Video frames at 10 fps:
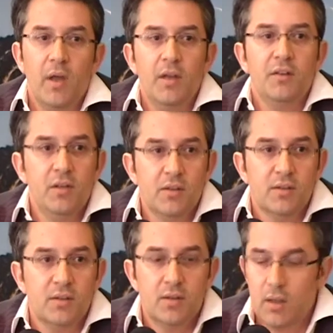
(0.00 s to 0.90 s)
8
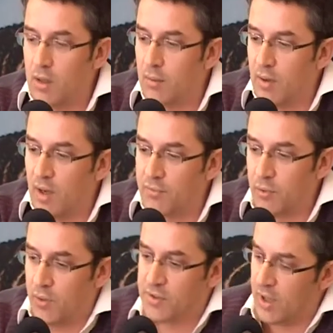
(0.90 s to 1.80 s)
years
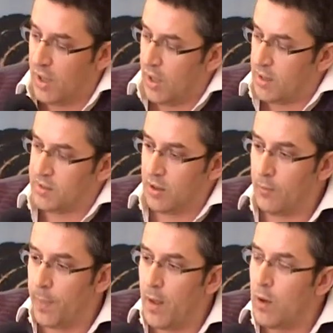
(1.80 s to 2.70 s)
afterwards.
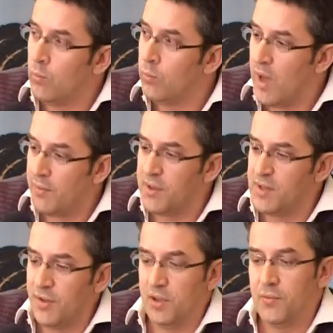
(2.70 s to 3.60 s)
So we have
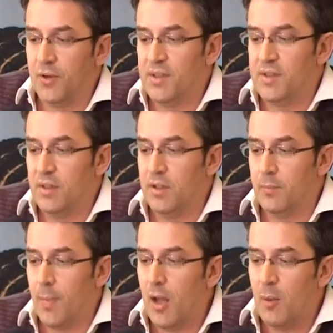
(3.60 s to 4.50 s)
this vision for the
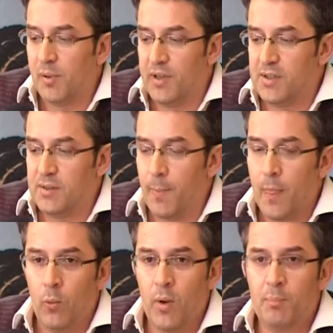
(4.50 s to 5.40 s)
city, a place
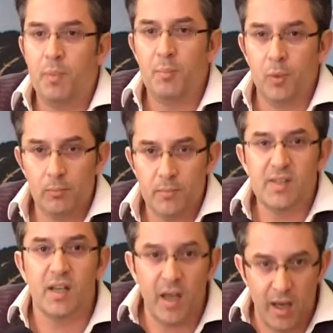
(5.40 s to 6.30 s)
where people
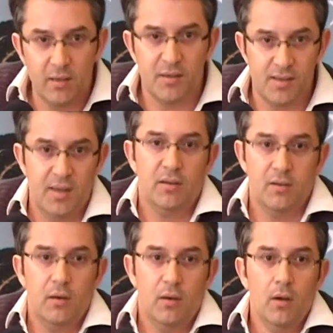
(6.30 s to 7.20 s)
is again the
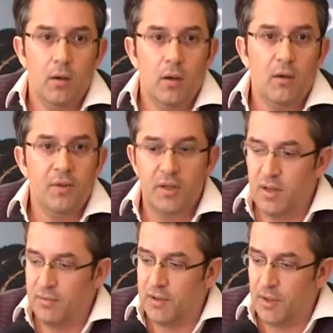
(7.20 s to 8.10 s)
center of the
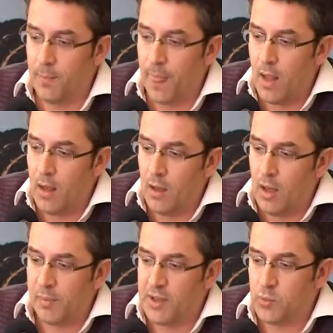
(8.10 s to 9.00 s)
activity,
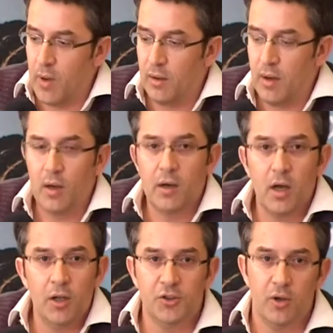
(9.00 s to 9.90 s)
a place where
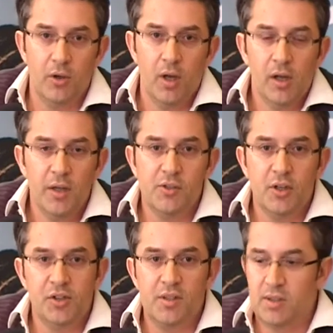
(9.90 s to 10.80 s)
culture is
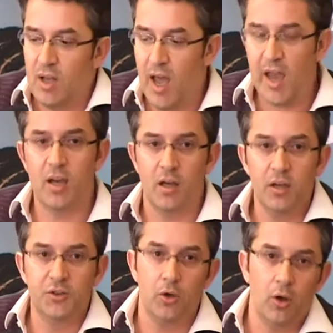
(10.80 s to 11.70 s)
not just high
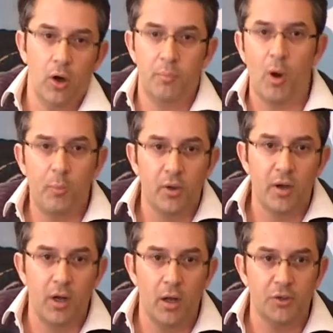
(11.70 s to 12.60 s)
culture or
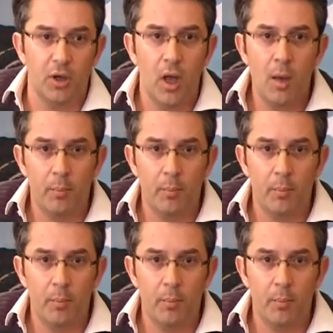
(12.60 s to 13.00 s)
popular culture.